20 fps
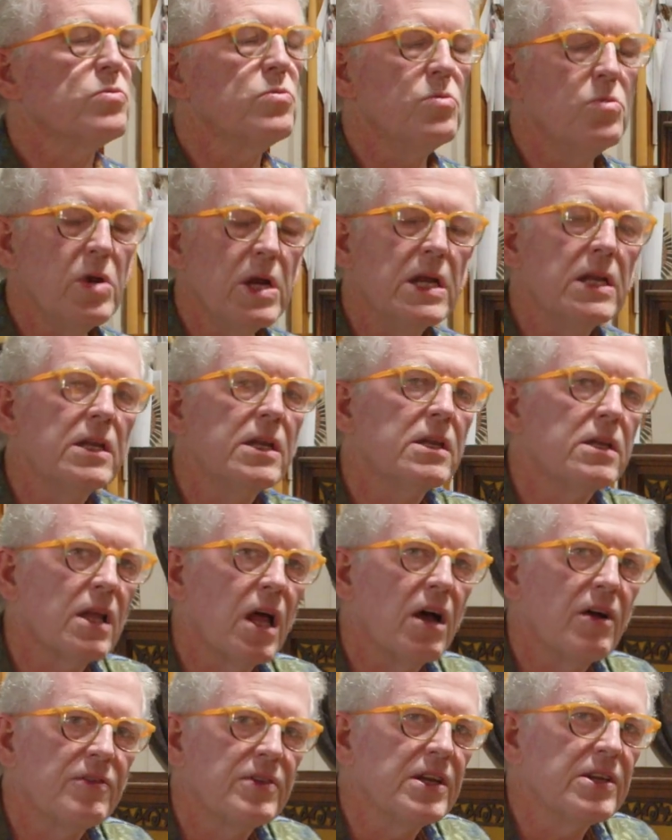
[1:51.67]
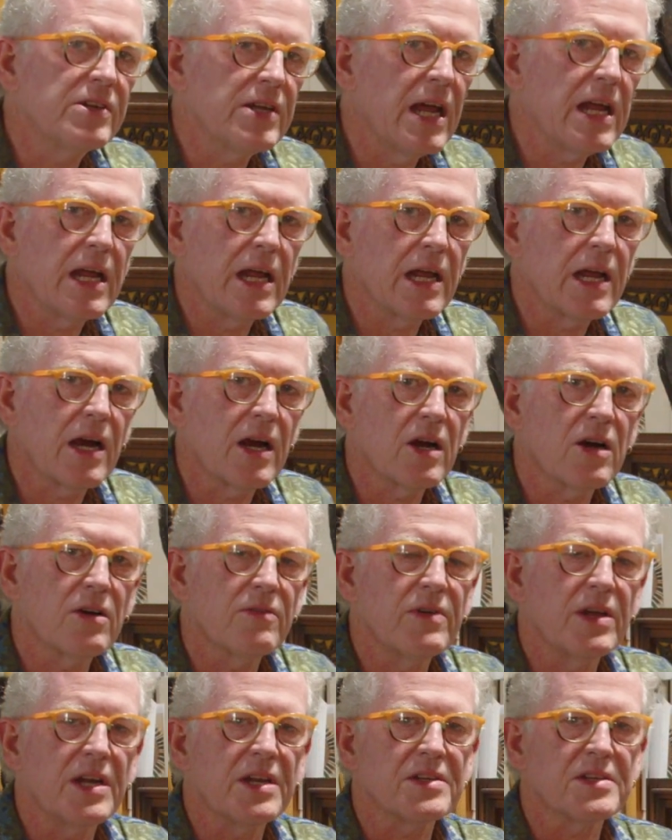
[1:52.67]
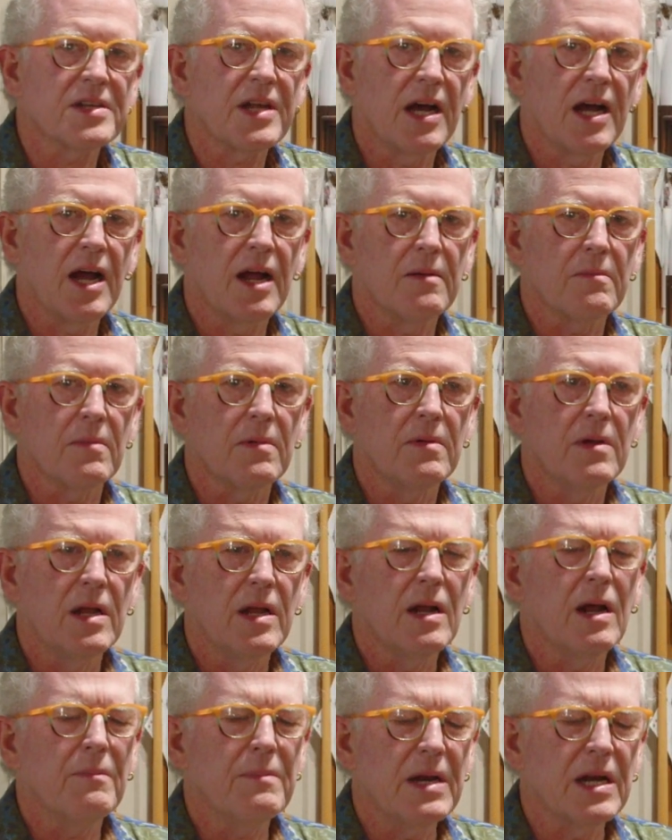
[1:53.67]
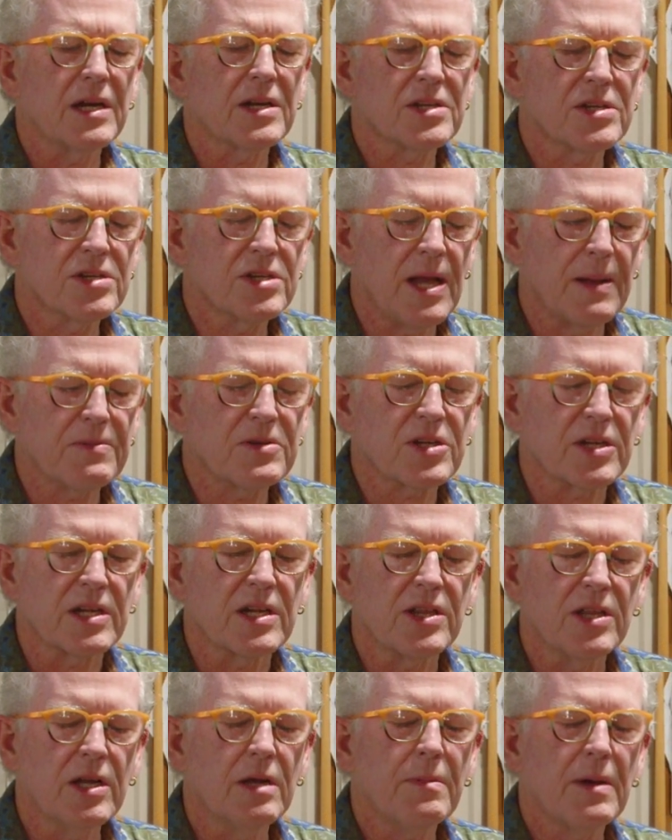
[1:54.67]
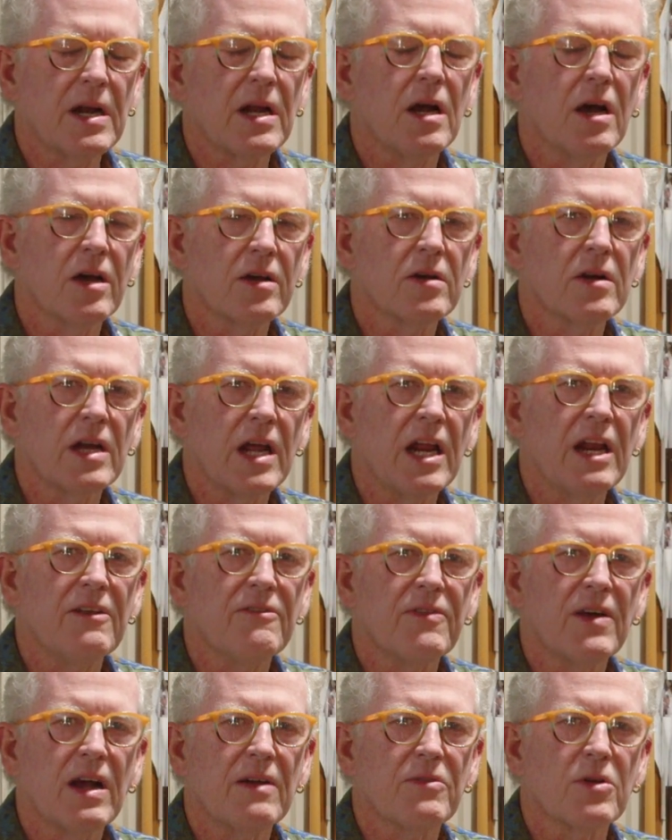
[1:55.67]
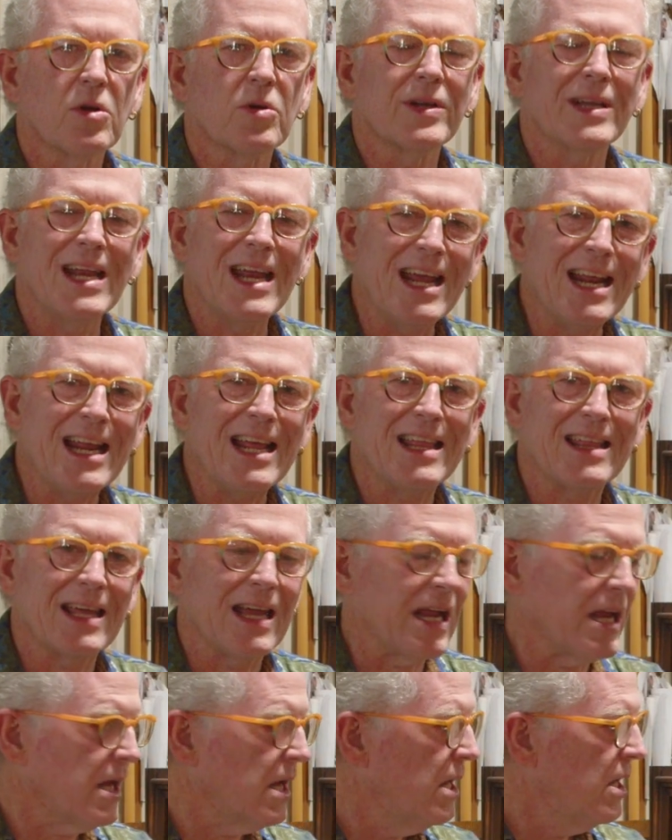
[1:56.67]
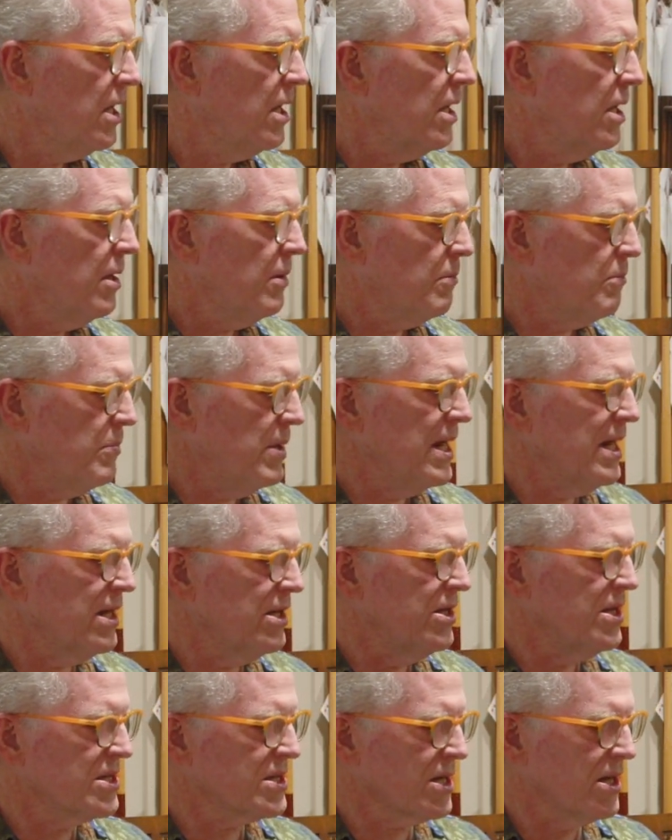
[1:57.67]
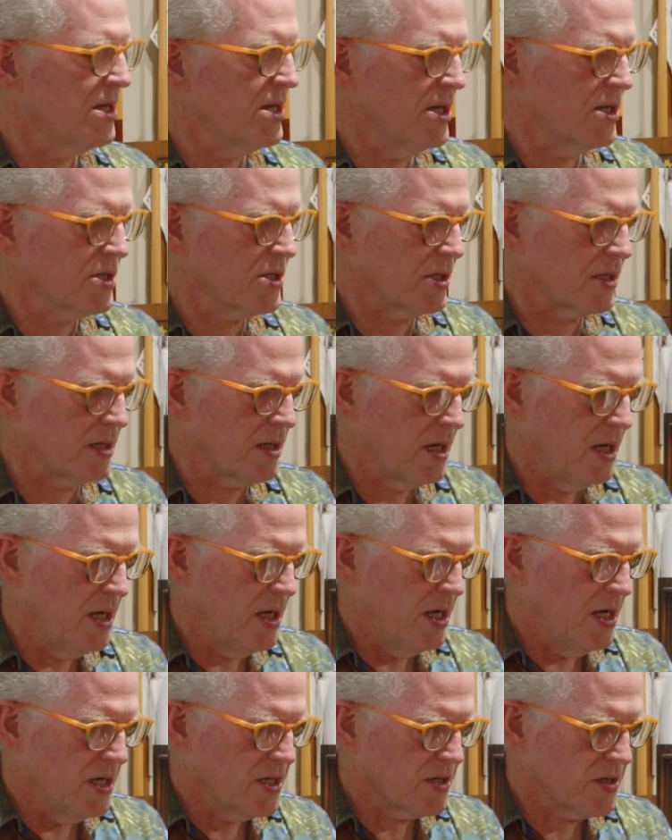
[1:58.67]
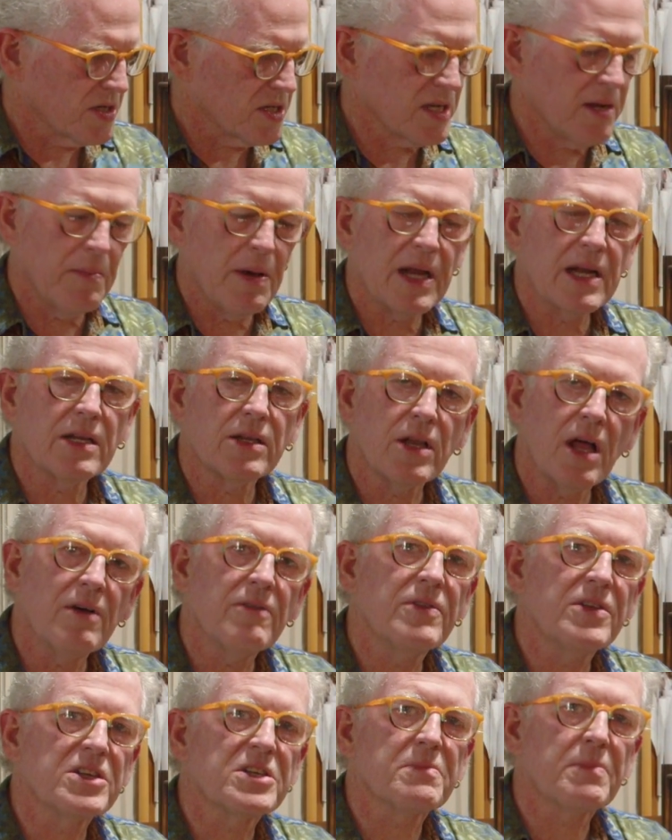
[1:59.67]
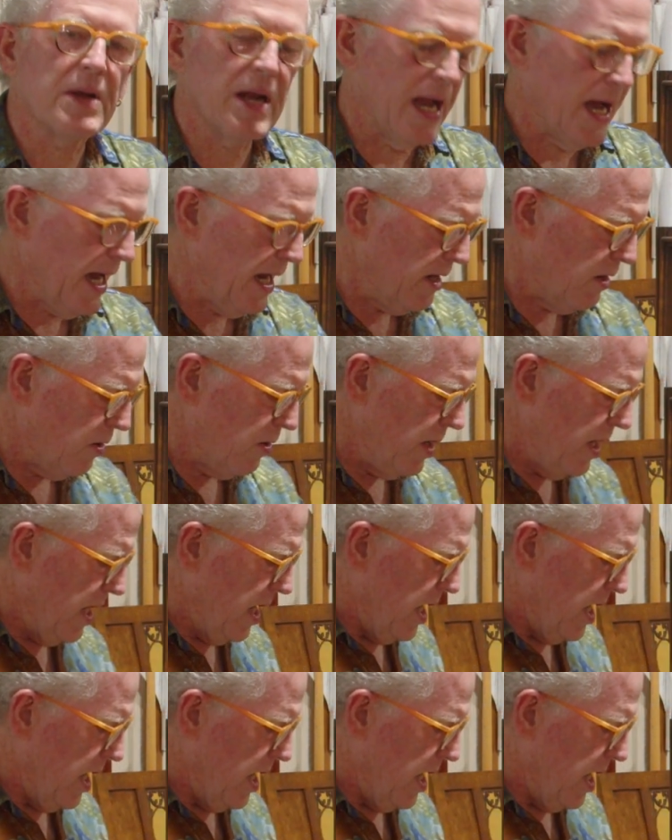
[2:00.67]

really loved and taken care of in its time. I mean, exceptionally. Think about a 185-year-old anything being in this condition. So somebody loved this piano.